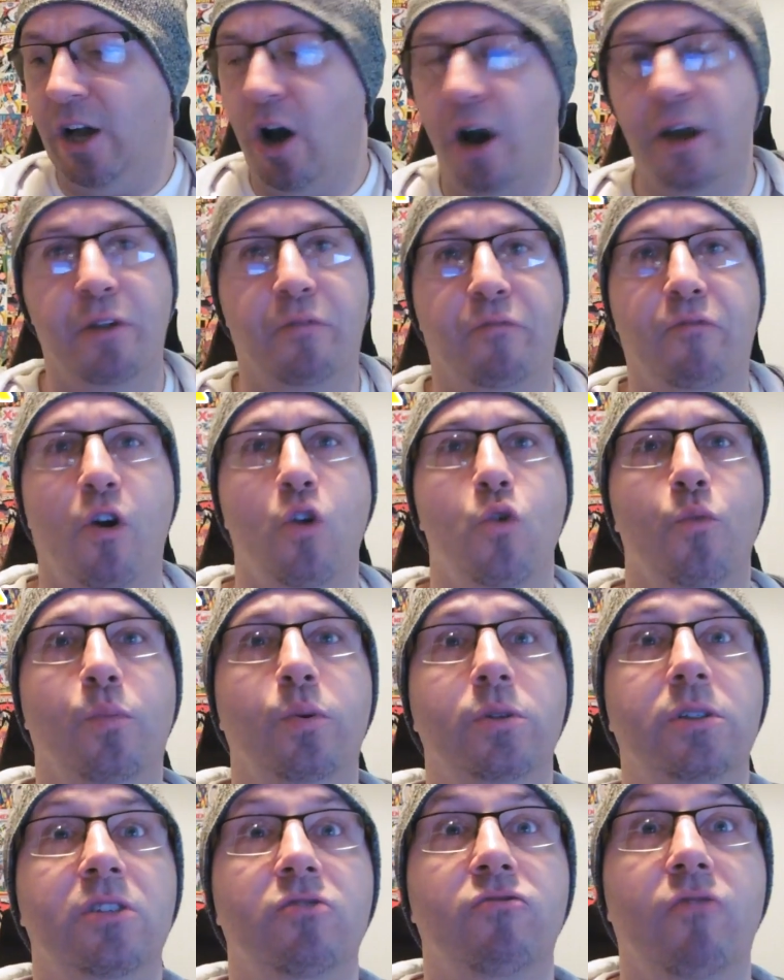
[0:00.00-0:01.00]
kind of
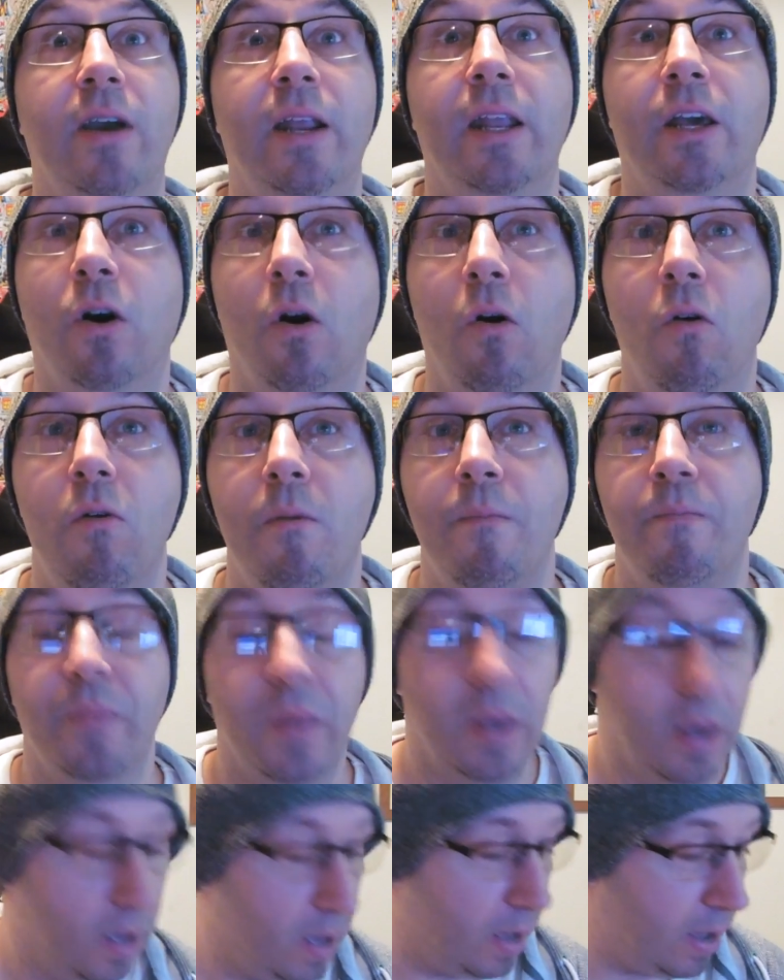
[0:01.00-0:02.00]
rope, which is really cool,
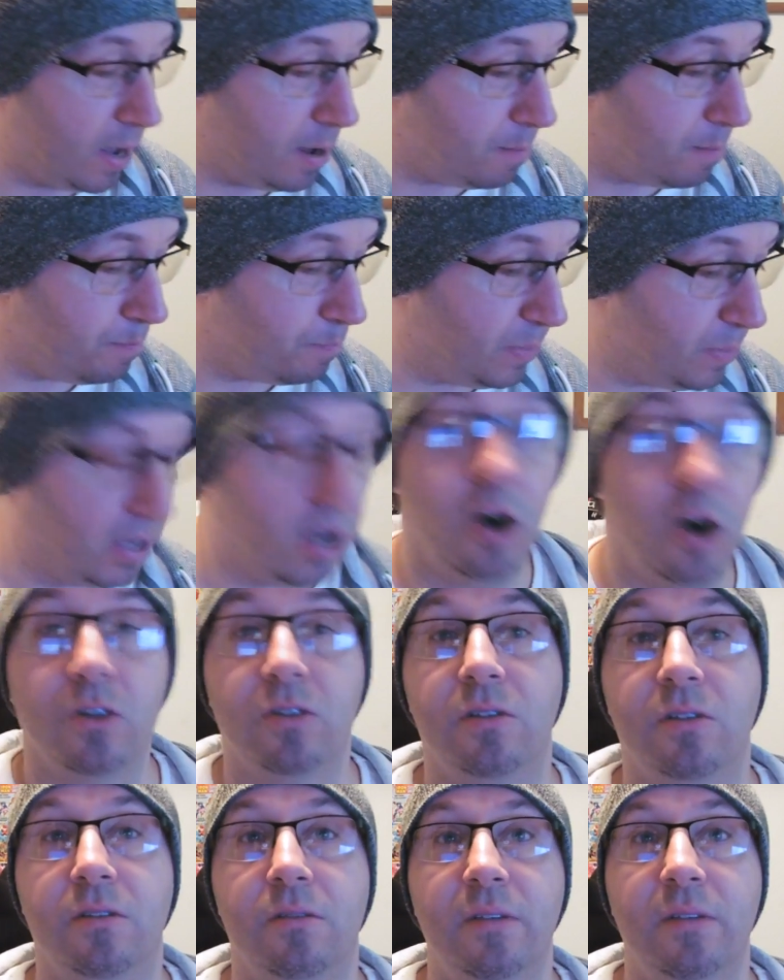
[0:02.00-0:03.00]

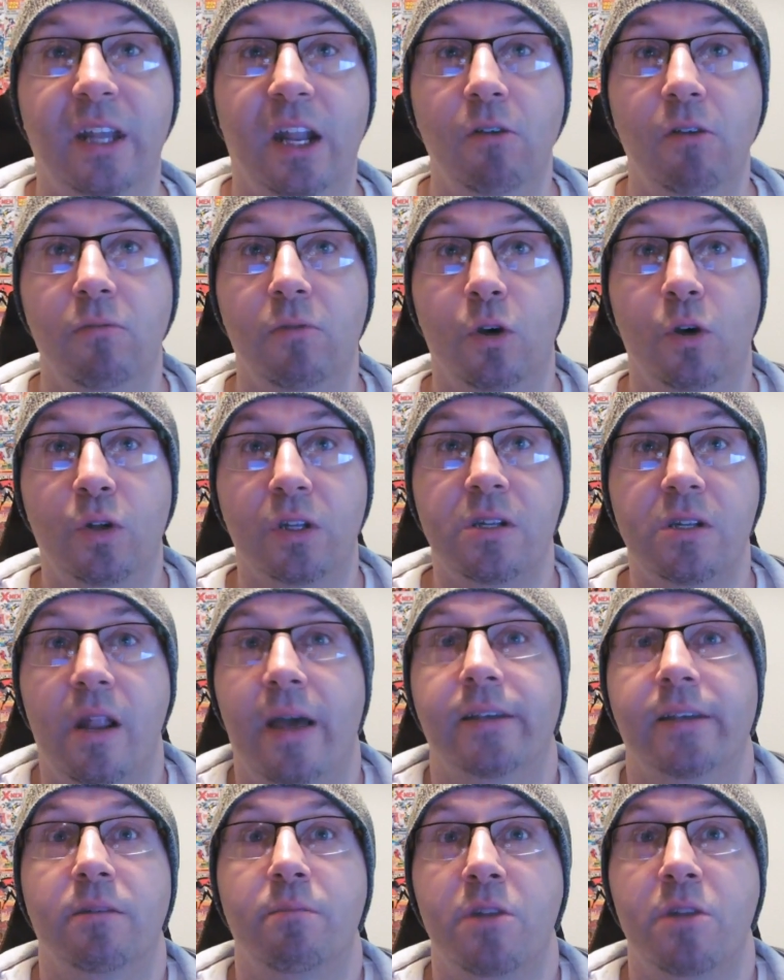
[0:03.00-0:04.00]
because, you know, who doesn't
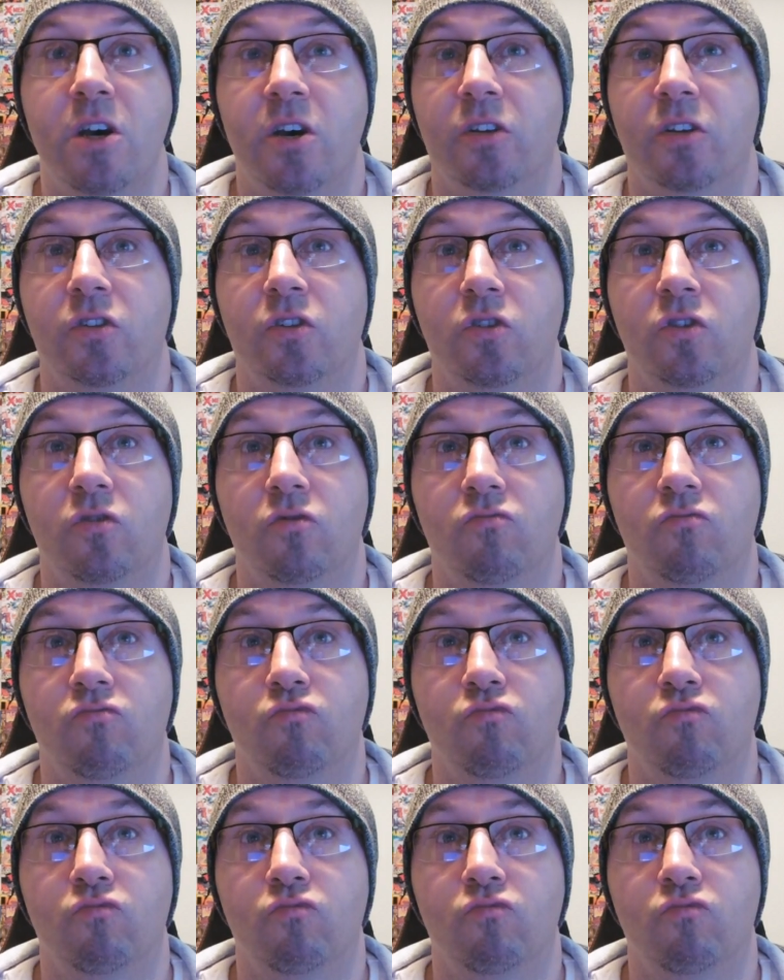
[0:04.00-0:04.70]
like some Nerds?